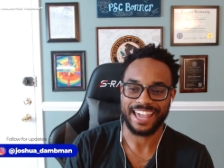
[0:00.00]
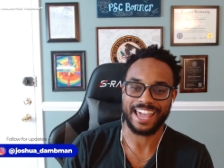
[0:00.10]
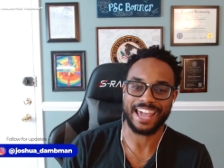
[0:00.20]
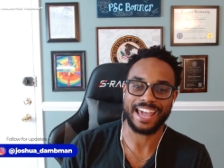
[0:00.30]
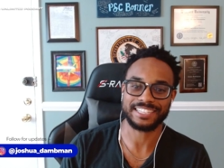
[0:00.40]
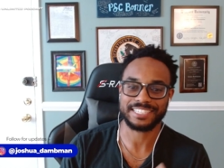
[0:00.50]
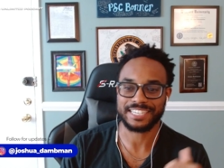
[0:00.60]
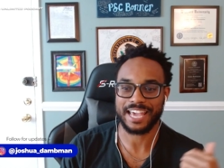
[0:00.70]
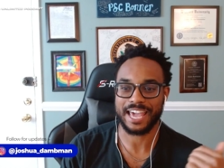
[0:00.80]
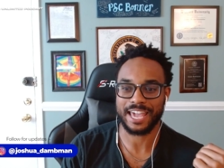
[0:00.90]
And
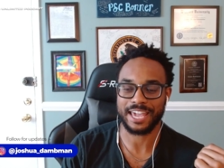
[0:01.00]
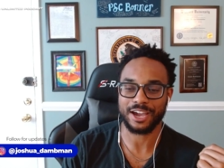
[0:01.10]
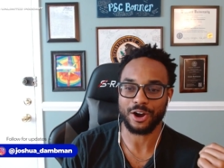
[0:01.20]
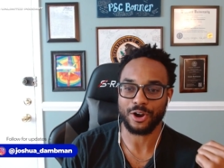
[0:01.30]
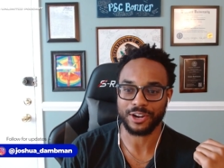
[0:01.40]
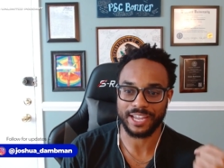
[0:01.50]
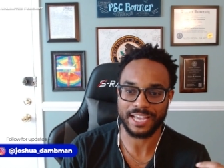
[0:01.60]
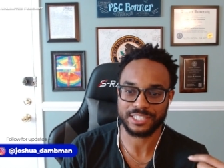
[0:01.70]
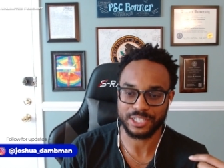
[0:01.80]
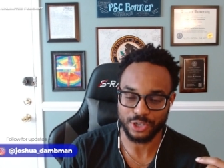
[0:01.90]
today, our
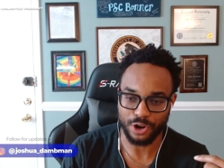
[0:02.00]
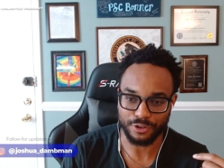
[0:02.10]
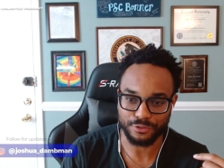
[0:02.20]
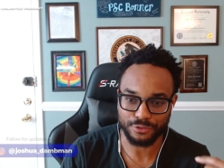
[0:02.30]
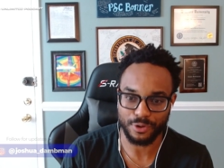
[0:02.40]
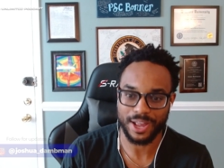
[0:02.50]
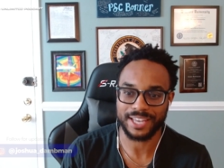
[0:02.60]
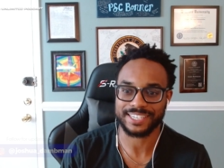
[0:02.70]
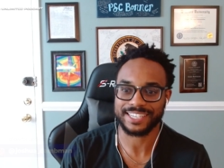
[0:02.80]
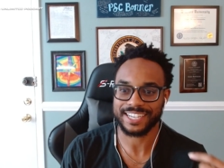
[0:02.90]
guest is our
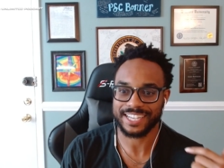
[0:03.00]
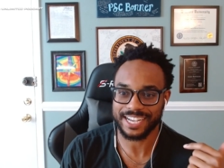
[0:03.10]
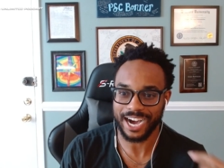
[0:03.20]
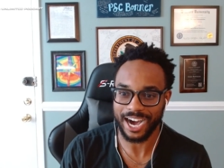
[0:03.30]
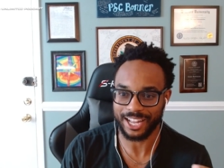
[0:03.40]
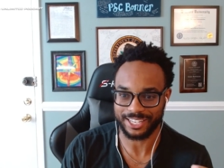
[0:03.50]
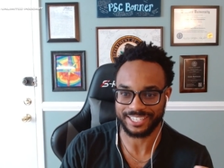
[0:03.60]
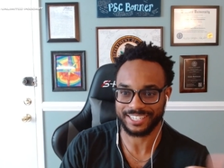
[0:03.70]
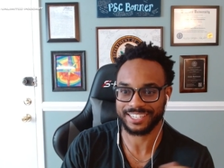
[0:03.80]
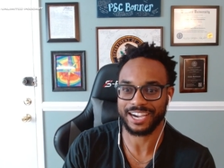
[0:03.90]
friend
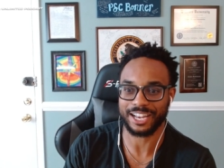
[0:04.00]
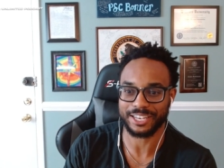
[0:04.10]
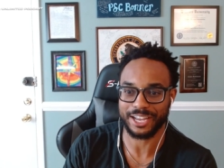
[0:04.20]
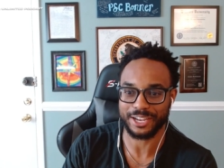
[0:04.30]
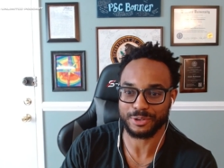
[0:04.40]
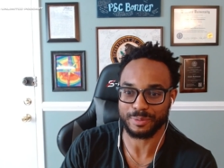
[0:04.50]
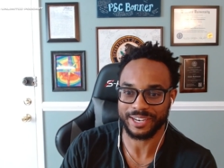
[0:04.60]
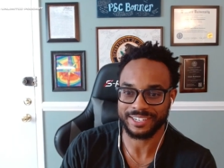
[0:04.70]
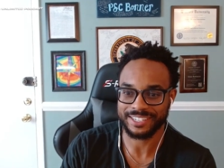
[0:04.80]
Colin. Colin, how you doing, man?